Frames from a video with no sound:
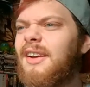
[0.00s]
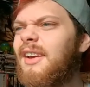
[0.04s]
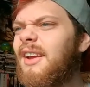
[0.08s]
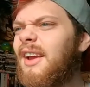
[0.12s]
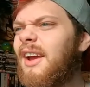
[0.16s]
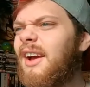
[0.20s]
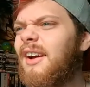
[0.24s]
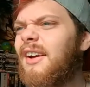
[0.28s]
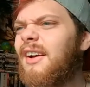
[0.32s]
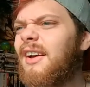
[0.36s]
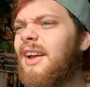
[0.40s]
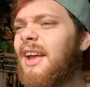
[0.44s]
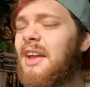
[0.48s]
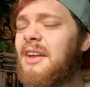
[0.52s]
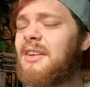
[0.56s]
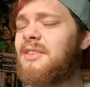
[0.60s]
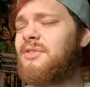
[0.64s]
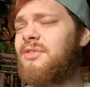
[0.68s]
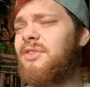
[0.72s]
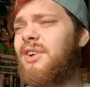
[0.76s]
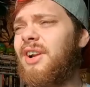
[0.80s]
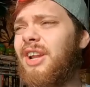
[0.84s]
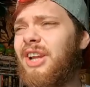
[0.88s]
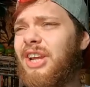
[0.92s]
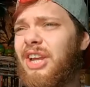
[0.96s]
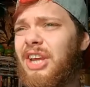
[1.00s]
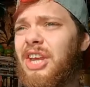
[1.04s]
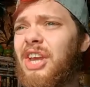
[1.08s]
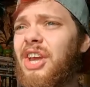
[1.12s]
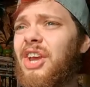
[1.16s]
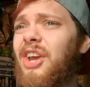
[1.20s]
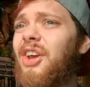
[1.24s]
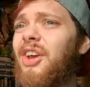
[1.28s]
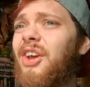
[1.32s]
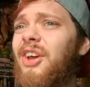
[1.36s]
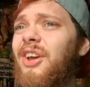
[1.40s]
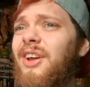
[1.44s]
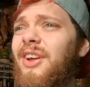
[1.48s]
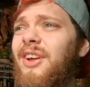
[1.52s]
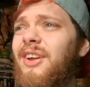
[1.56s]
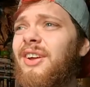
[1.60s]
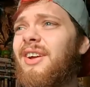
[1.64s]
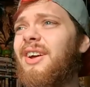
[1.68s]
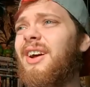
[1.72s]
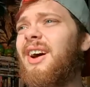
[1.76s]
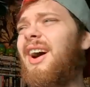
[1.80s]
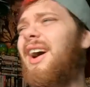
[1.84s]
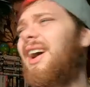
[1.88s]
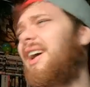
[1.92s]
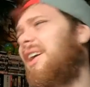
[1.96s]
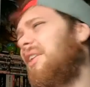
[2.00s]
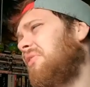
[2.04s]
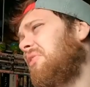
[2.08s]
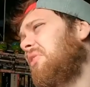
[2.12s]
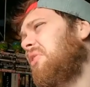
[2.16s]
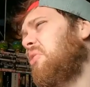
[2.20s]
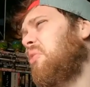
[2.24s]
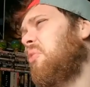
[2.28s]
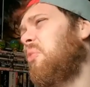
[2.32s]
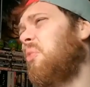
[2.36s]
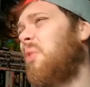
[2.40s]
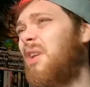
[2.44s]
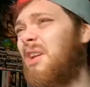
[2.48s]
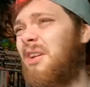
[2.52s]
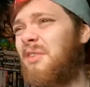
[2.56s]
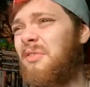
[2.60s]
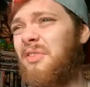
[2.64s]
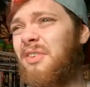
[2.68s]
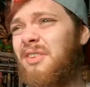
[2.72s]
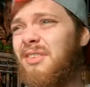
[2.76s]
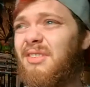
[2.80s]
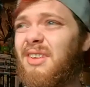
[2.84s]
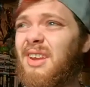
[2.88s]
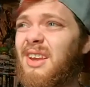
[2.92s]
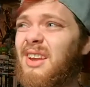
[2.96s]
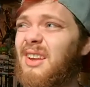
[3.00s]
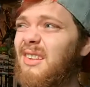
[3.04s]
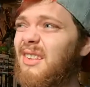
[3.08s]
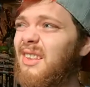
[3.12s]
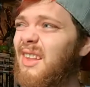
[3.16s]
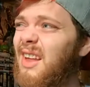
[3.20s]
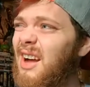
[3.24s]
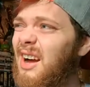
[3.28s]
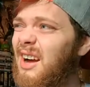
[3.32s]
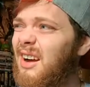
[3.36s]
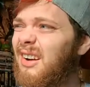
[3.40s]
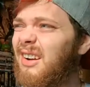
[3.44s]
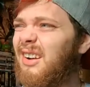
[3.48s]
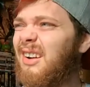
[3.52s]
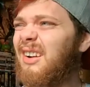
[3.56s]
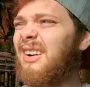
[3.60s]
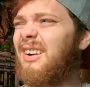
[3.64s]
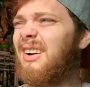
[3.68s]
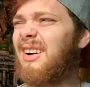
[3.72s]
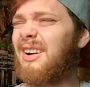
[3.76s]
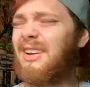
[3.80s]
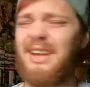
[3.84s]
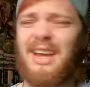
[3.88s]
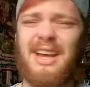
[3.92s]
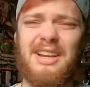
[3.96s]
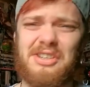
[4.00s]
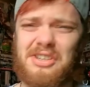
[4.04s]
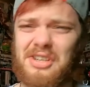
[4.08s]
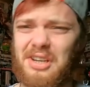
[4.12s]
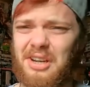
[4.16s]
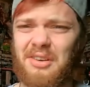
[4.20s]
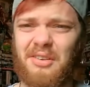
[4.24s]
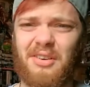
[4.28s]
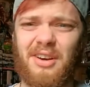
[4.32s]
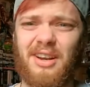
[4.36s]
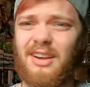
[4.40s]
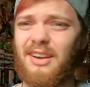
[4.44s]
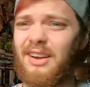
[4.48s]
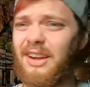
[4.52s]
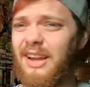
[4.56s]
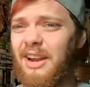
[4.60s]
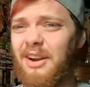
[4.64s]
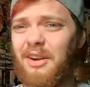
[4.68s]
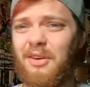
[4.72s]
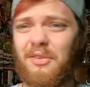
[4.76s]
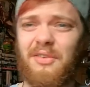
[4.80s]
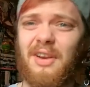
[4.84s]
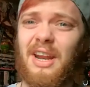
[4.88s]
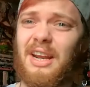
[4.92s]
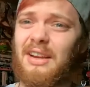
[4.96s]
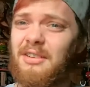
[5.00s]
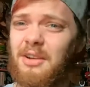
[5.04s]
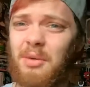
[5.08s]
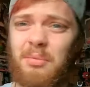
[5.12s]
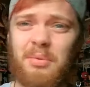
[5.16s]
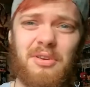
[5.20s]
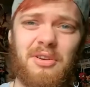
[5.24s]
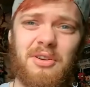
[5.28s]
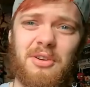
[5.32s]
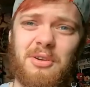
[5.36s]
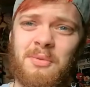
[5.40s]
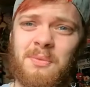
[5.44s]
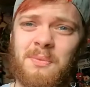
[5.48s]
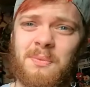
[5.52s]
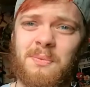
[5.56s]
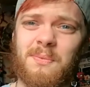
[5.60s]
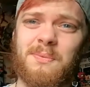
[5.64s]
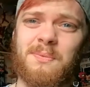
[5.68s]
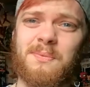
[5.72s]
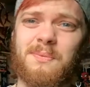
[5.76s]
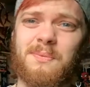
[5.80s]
Yeah, it was really cute. I feel weird for saying that. Yeah, Chikorita, get off next. Number two.